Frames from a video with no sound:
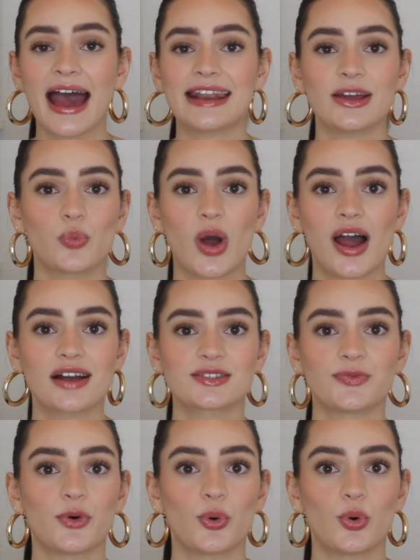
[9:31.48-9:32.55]
and it works
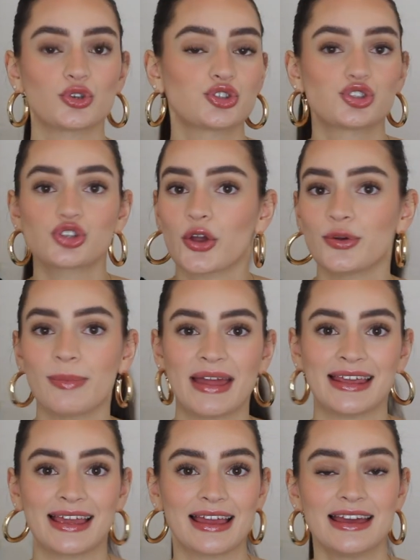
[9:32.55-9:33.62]
for so
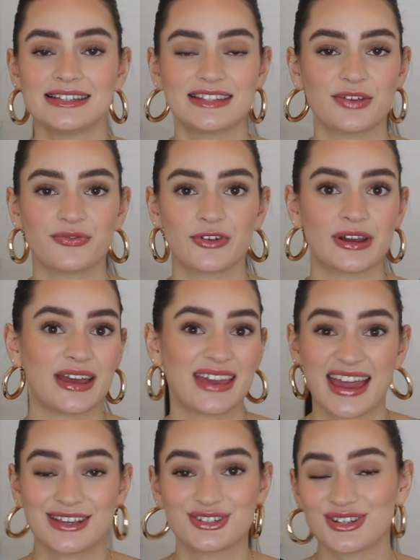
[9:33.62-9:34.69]
many different
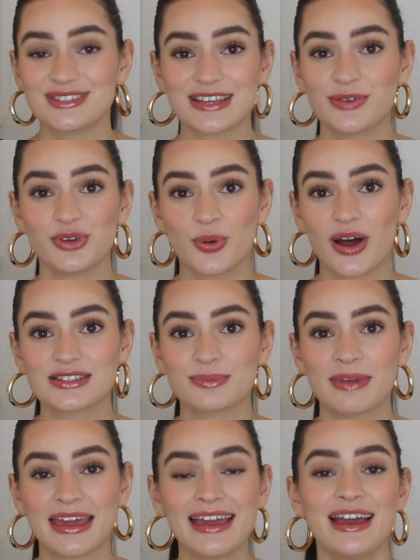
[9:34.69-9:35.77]
occasions, if you ask
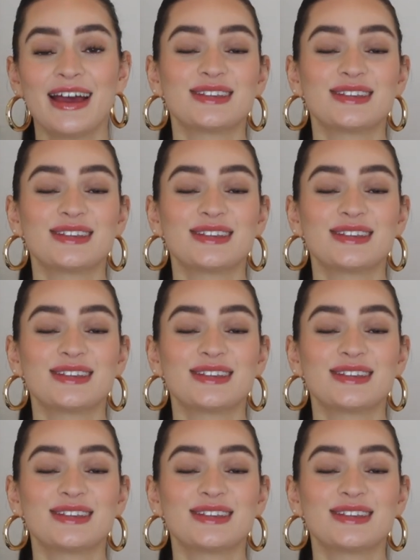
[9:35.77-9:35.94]
me.